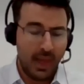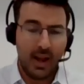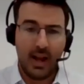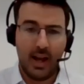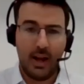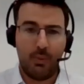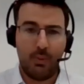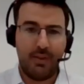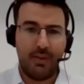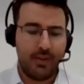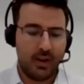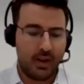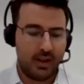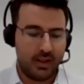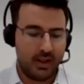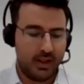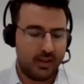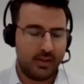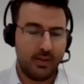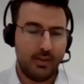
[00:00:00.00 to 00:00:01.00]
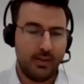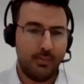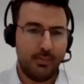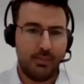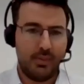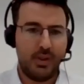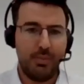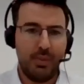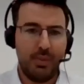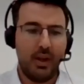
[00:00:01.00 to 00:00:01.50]
And we found that to
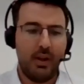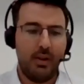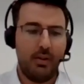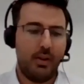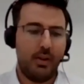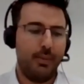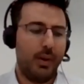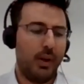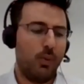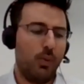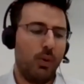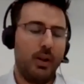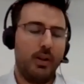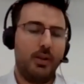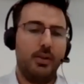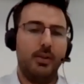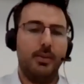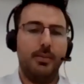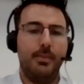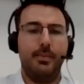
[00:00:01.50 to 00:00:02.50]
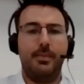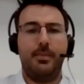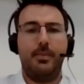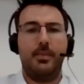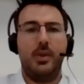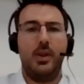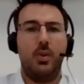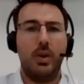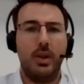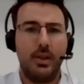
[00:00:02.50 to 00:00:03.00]
be
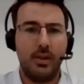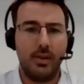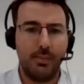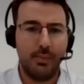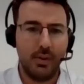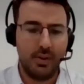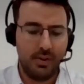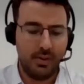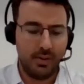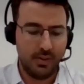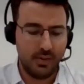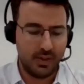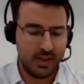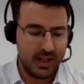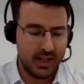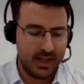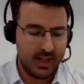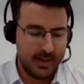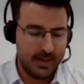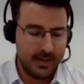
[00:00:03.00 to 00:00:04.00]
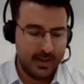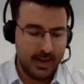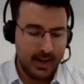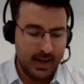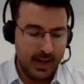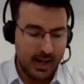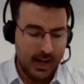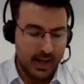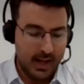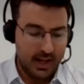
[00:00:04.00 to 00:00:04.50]
quite simple to use.
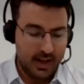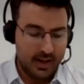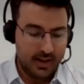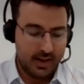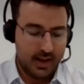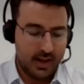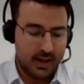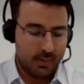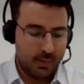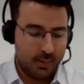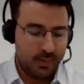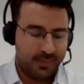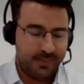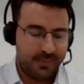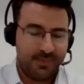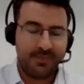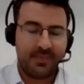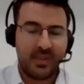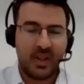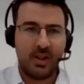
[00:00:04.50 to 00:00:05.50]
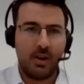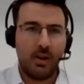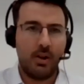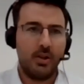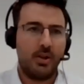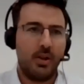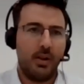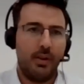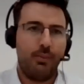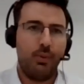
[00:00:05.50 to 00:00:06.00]
Now, so
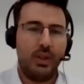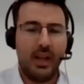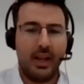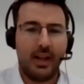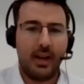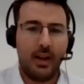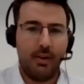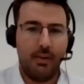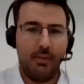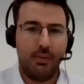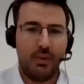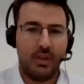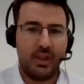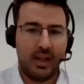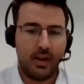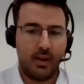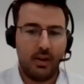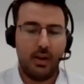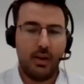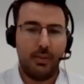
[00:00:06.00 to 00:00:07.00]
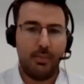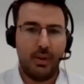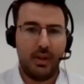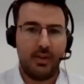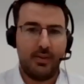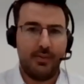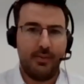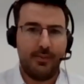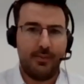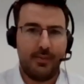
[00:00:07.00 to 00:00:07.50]
if we take a look at a
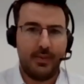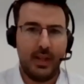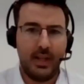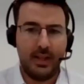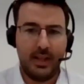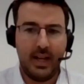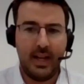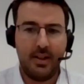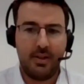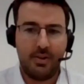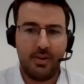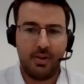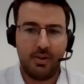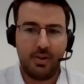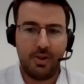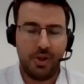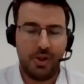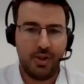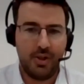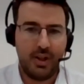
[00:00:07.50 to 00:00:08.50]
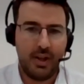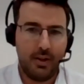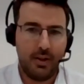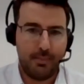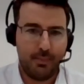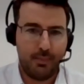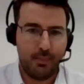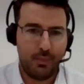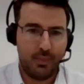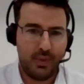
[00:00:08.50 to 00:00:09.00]
bit of the internal journey
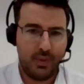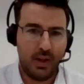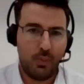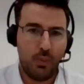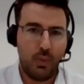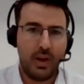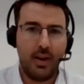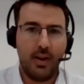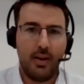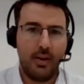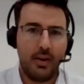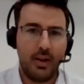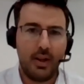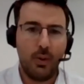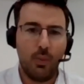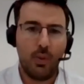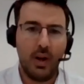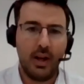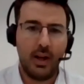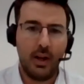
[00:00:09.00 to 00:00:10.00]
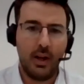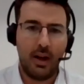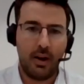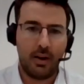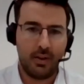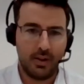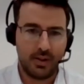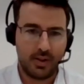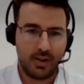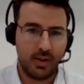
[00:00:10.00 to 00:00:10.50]
that we had at EY, and how
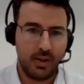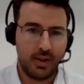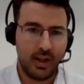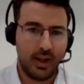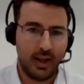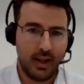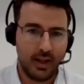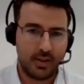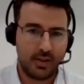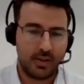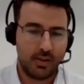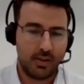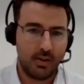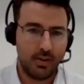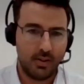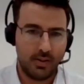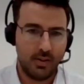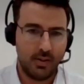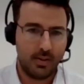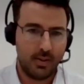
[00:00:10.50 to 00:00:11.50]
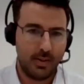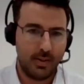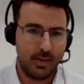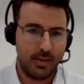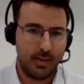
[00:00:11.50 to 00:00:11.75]
did this whole thing get started?